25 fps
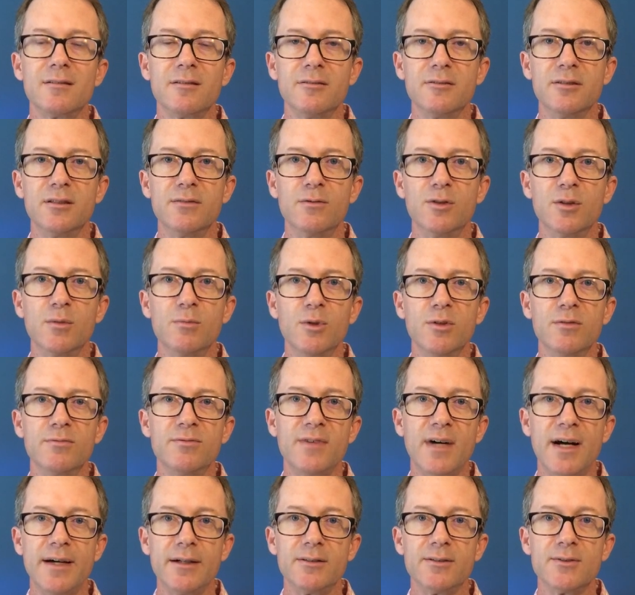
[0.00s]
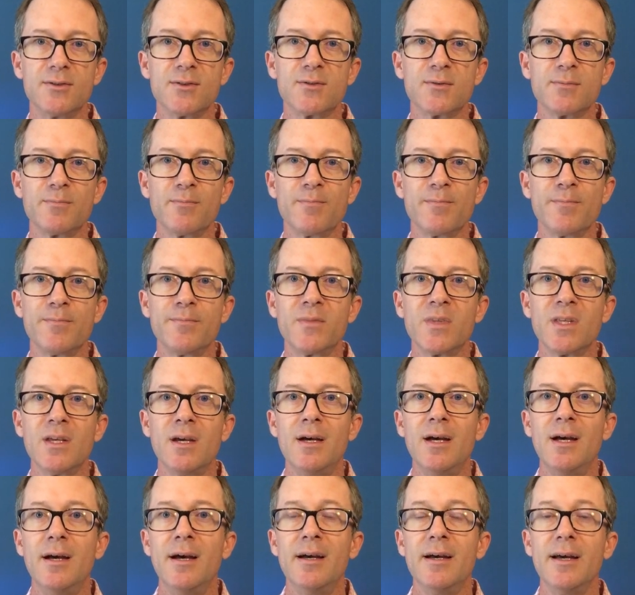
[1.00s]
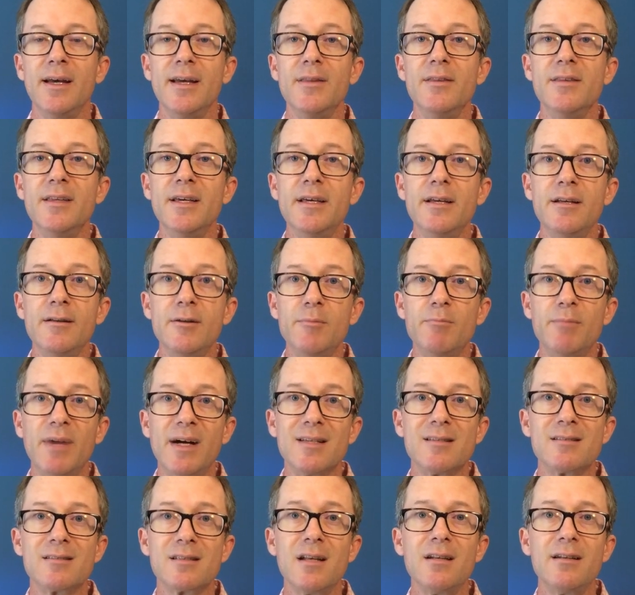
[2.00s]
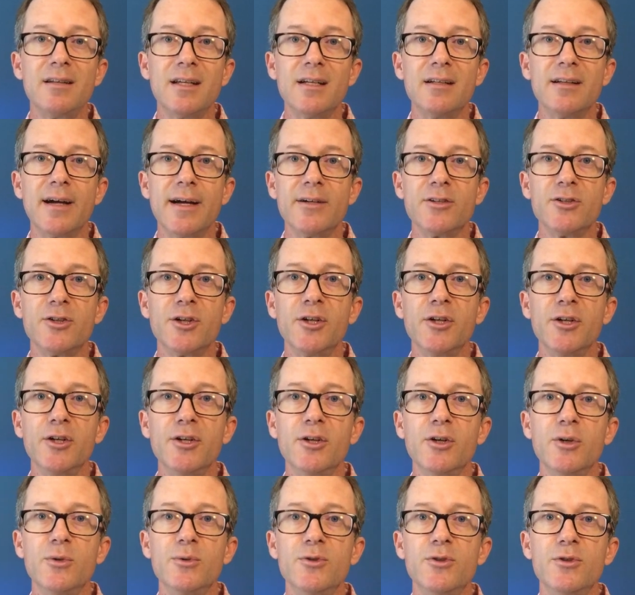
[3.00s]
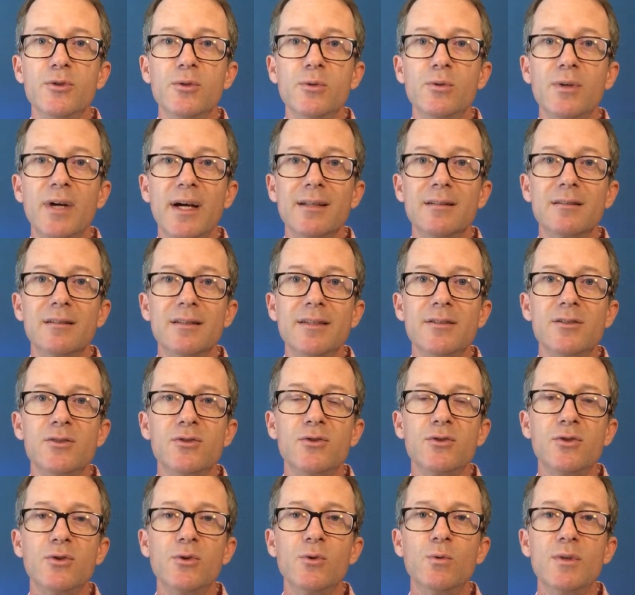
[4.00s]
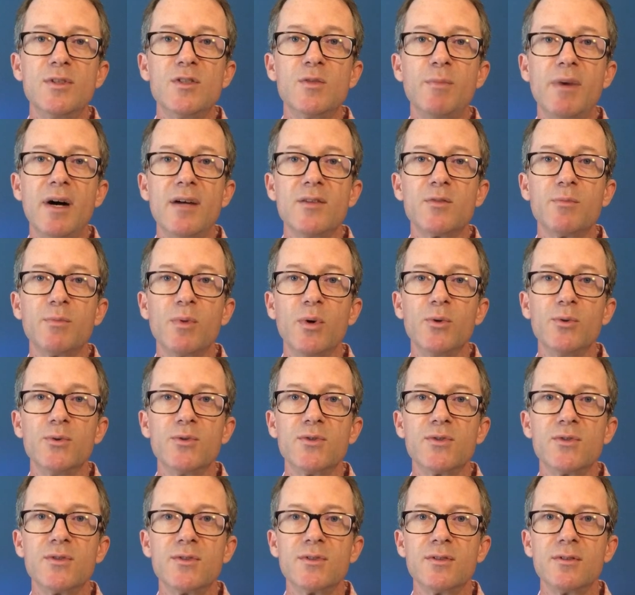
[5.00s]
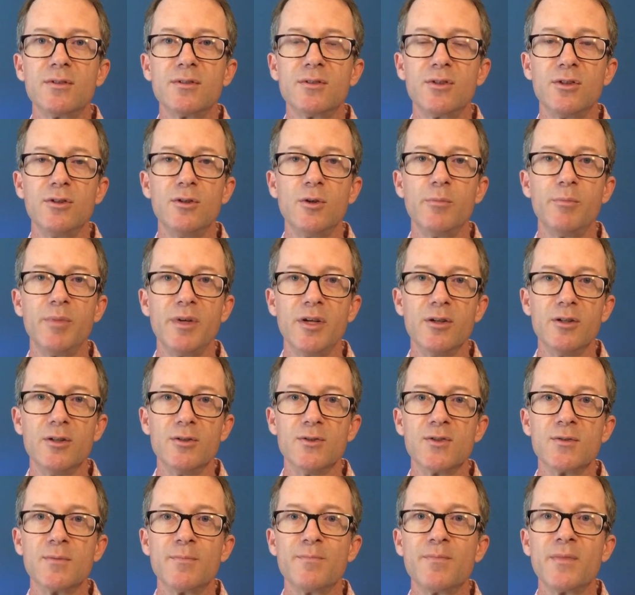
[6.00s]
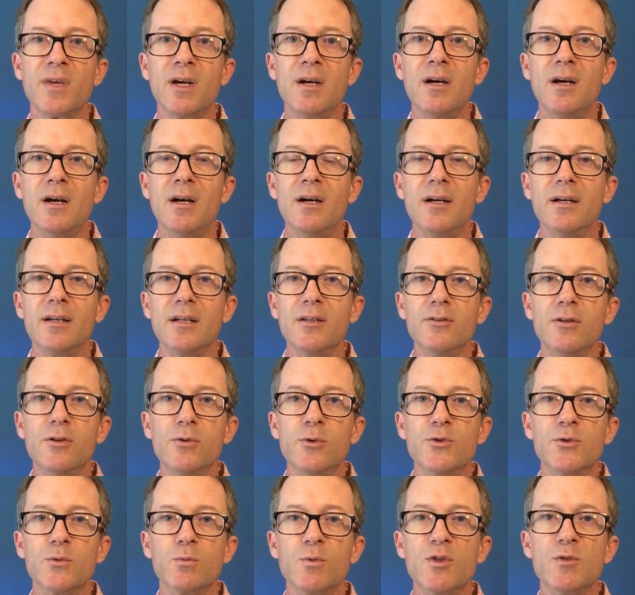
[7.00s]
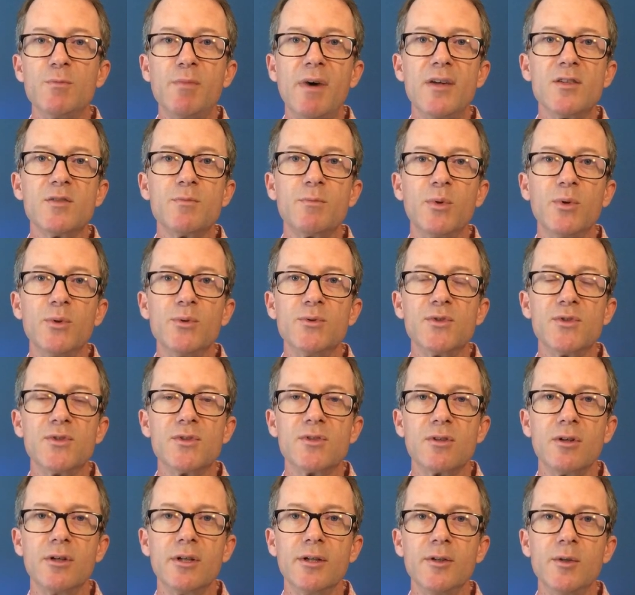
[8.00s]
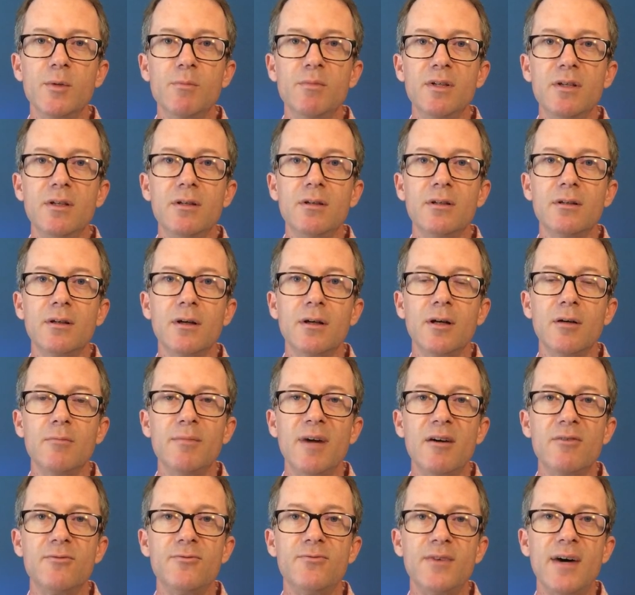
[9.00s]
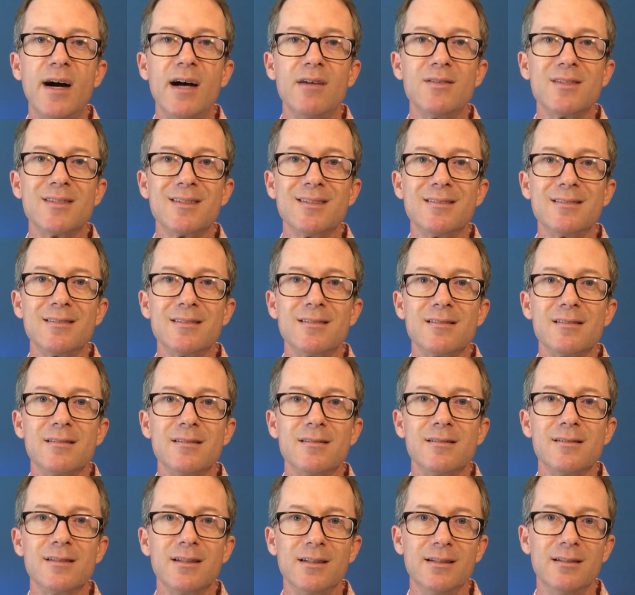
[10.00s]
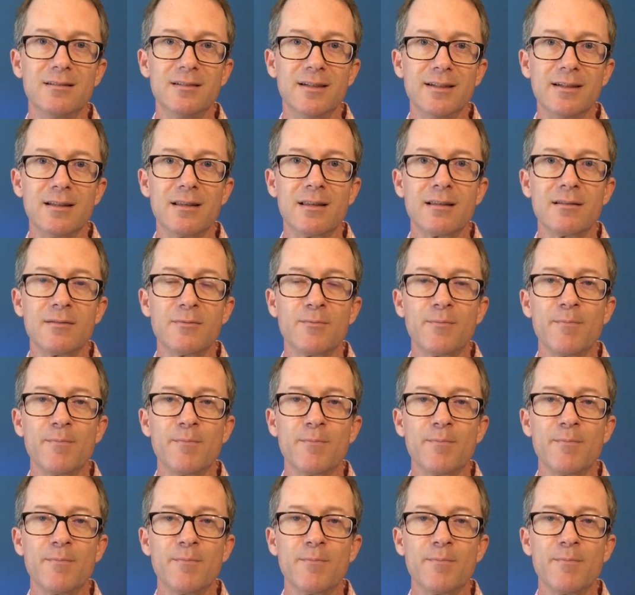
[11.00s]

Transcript: deliverable files. And then by Sunday night, you're going to go do at least 2 response posts to your peers. And those response posts are going to be about 5 sentences in length.